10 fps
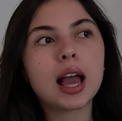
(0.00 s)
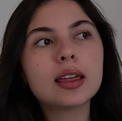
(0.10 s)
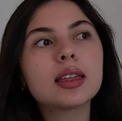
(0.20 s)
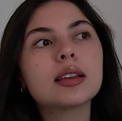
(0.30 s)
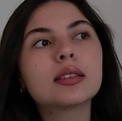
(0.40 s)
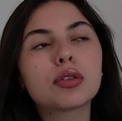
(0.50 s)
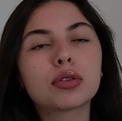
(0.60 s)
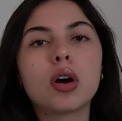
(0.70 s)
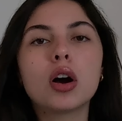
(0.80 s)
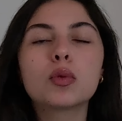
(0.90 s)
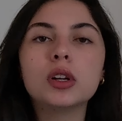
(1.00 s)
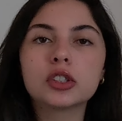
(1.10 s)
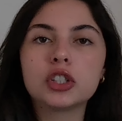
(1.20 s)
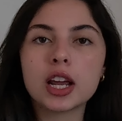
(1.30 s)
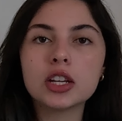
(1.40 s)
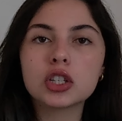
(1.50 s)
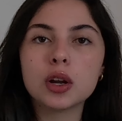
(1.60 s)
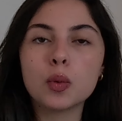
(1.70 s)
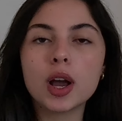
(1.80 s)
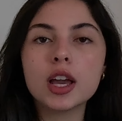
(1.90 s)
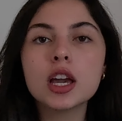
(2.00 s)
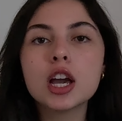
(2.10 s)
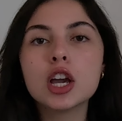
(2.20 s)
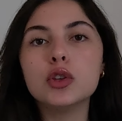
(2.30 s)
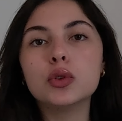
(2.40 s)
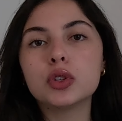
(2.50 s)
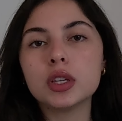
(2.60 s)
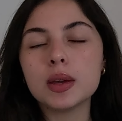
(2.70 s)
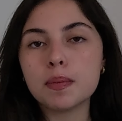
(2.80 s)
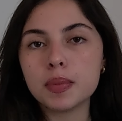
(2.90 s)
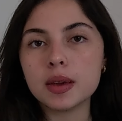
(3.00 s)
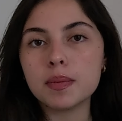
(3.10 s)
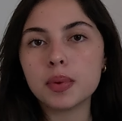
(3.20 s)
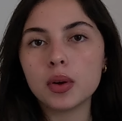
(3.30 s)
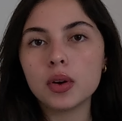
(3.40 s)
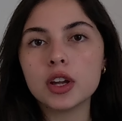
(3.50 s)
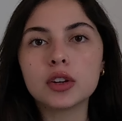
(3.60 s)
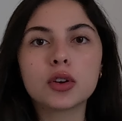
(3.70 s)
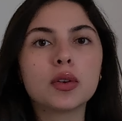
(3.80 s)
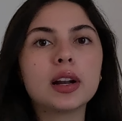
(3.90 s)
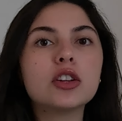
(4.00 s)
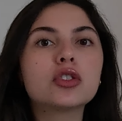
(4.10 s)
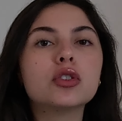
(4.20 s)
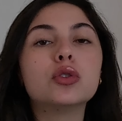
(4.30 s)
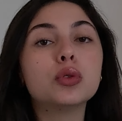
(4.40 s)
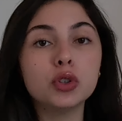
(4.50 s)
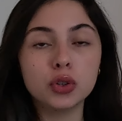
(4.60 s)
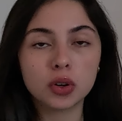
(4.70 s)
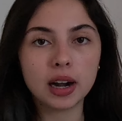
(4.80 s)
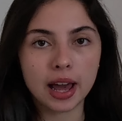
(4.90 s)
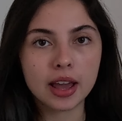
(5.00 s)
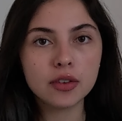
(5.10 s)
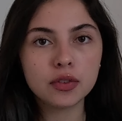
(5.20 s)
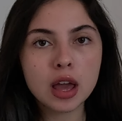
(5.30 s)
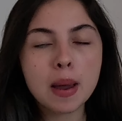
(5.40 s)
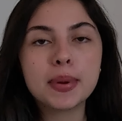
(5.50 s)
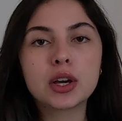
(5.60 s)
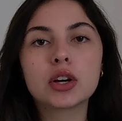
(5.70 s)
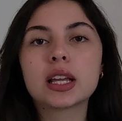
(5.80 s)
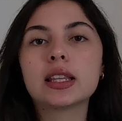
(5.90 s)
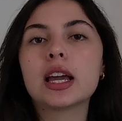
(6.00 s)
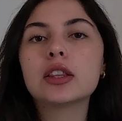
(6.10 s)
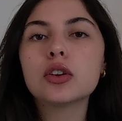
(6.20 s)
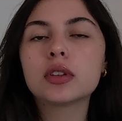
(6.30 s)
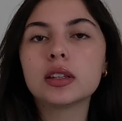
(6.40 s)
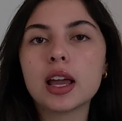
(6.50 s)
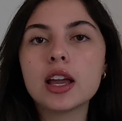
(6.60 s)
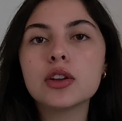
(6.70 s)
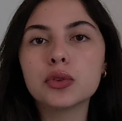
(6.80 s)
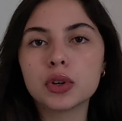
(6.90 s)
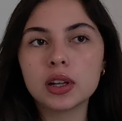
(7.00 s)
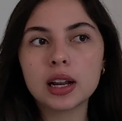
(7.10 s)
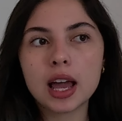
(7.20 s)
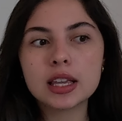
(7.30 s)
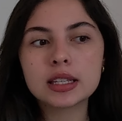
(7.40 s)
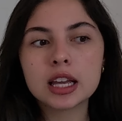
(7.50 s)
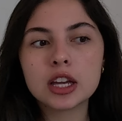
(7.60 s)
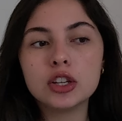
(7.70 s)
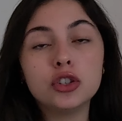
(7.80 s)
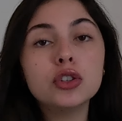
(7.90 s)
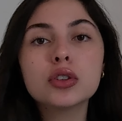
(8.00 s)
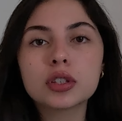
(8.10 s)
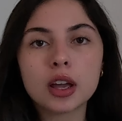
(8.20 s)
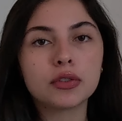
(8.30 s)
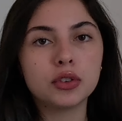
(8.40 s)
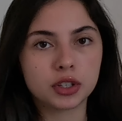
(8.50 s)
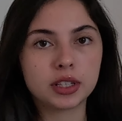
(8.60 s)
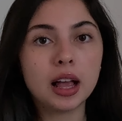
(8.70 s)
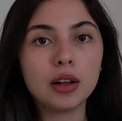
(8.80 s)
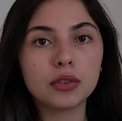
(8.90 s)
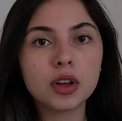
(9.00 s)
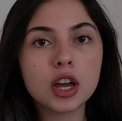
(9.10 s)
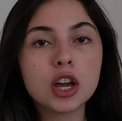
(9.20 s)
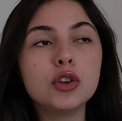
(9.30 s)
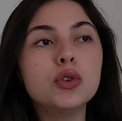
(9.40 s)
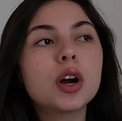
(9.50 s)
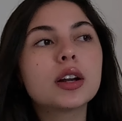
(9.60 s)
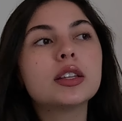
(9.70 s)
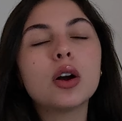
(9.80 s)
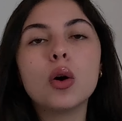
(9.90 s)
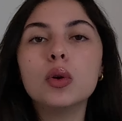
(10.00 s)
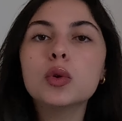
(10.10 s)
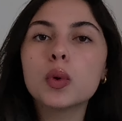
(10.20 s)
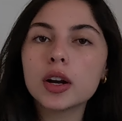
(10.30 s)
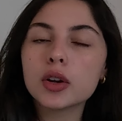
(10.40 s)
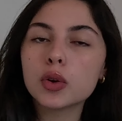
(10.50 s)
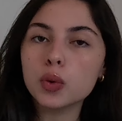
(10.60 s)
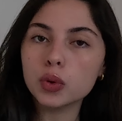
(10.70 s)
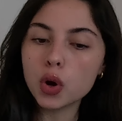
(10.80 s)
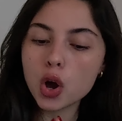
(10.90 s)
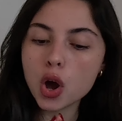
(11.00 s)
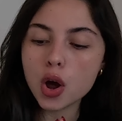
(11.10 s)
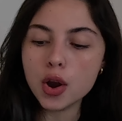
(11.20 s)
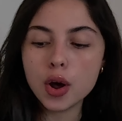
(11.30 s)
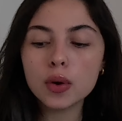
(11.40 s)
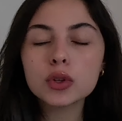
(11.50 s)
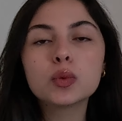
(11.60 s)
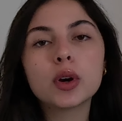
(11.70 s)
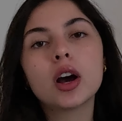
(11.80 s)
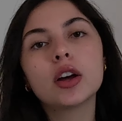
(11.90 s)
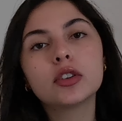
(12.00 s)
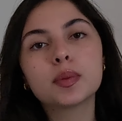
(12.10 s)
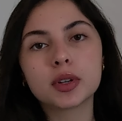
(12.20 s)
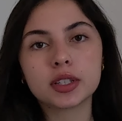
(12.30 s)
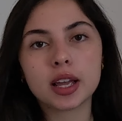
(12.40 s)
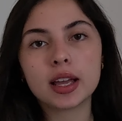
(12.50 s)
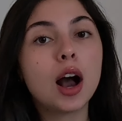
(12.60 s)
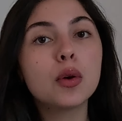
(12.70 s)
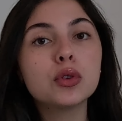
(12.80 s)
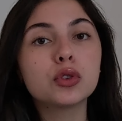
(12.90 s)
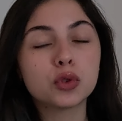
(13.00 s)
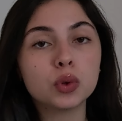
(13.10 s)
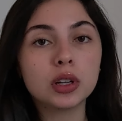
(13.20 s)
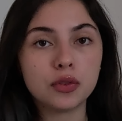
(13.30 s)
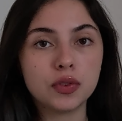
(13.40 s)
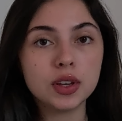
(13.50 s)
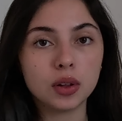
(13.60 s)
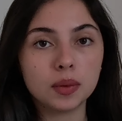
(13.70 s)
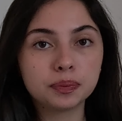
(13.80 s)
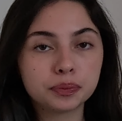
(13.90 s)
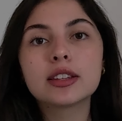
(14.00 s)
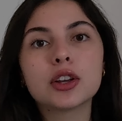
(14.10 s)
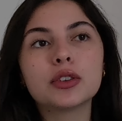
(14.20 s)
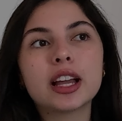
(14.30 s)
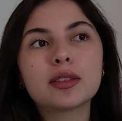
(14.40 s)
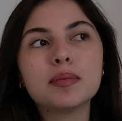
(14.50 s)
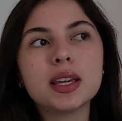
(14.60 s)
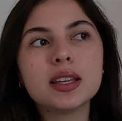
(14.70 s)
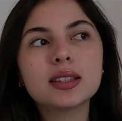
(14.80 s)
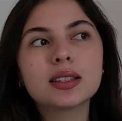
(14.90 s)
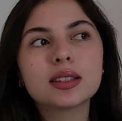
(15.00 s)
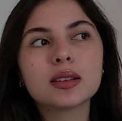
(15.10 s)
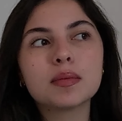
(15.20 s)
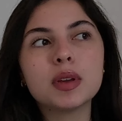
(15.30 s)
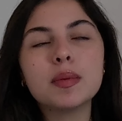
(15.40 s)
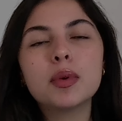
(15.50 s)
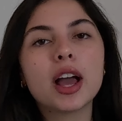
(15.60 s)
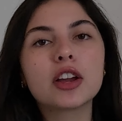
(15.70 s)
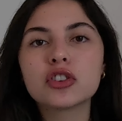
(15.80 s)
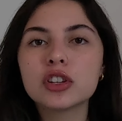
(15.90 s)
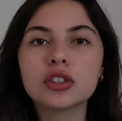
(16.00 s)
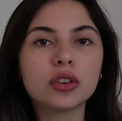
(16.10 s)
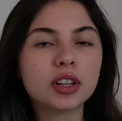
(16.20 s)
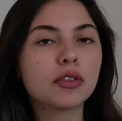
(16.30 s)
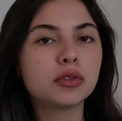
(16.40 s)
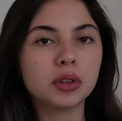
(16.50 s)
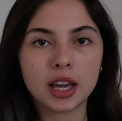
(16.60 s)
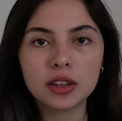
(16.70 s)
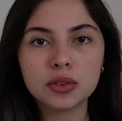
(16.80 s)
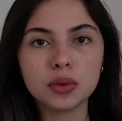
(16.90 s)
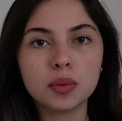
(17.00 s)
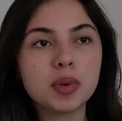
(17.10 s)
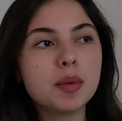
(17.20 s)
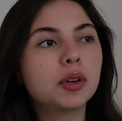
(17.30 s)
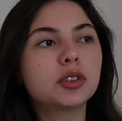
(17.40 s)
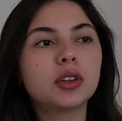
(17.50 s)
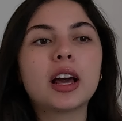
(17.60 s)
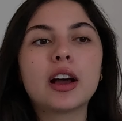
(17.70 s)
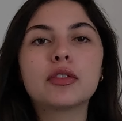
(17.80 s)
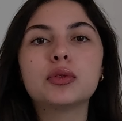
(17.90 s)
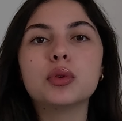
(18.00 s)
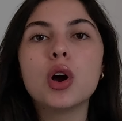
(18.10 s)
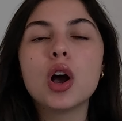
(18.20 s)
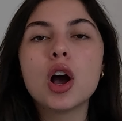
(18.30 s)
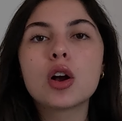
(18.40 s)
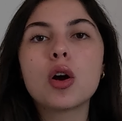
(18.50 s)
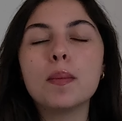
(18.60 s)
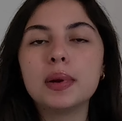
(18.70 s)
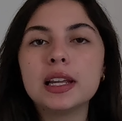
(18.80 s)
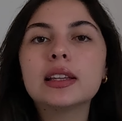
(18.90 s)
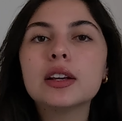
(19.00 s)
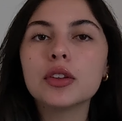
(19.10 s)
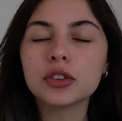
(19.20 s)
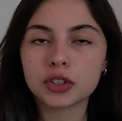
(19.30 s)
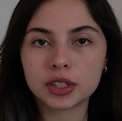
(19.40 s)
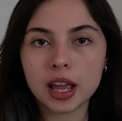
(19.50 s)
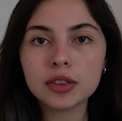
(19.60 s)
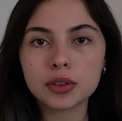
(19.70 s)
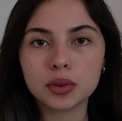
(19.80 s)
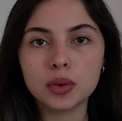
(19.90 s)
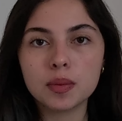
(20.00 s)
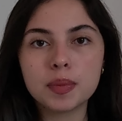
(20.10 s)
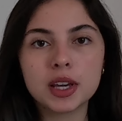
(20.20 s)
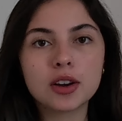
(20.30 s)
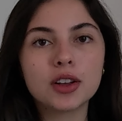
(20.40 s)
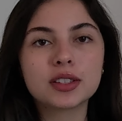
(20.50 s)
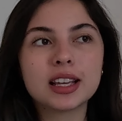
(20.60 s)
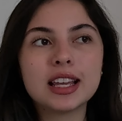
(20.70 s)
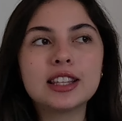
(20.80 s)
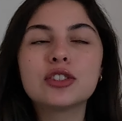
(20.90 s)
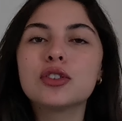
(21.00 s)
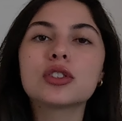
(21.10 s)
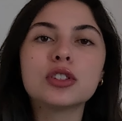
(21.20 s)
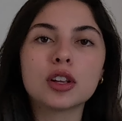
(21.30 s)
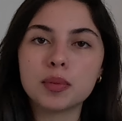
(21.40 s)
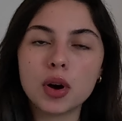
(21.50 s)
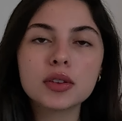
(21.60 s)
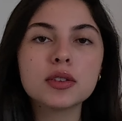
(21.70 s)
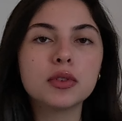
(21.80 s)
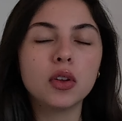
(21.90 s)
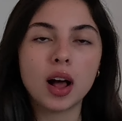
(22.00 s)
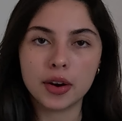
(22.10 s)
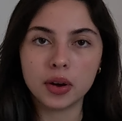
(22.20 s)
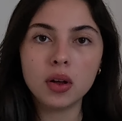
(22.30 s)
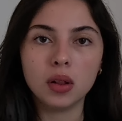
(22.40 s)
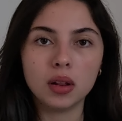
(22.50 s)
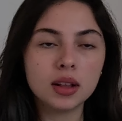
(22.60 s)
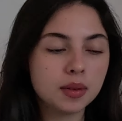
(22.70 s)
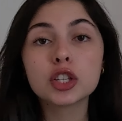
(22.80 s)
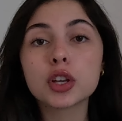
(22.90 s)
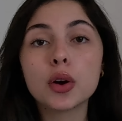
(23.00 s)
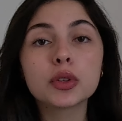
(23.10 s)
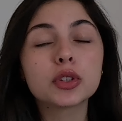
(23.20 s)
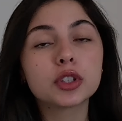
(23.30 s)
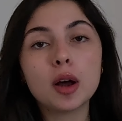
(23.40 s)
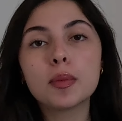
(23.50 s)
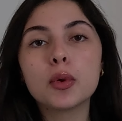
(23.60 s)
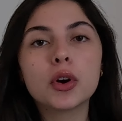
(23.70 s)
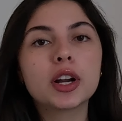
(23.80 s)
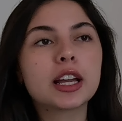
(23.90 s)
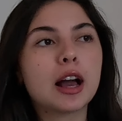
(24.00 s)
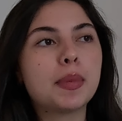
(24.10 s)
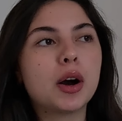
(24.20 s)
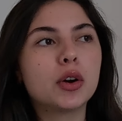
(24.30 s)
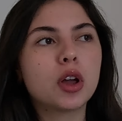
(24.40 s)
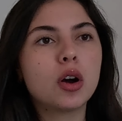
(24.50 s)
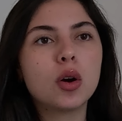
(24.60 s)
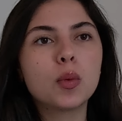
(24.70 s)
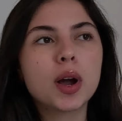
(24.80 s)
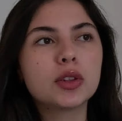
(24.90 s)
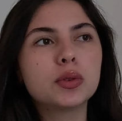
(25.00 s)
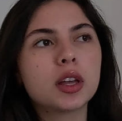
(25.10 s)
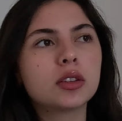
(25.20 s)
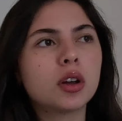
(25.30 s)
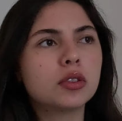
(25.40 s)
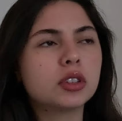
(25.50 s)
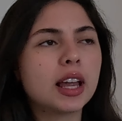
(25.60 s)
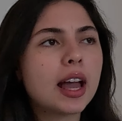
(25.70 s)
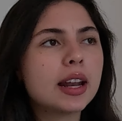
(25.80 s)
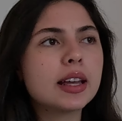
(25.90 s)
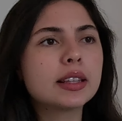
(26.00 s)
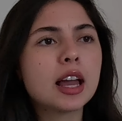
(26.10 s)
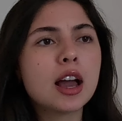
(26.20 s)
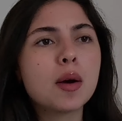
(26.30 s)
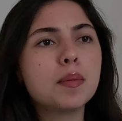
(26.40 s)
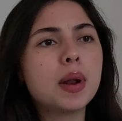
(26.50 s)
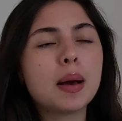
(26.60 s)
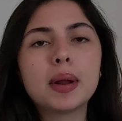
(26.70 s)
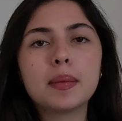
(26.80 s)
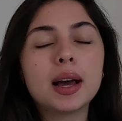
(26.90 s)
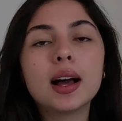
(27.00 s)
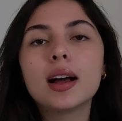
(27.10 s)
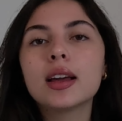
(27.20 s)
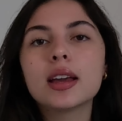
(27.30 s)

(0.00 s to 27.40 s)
I think this thought will change the way you see people in correlation to your life, because at the end of the day, you realize you just have yourself. You are the only one who knows 100% how you truly feel. So that means people actually don't have to get you. People don't have to completely understand you, because it's just not possible at all. So stop worrying about, oh, why do they don't get it, blah, blah, blah.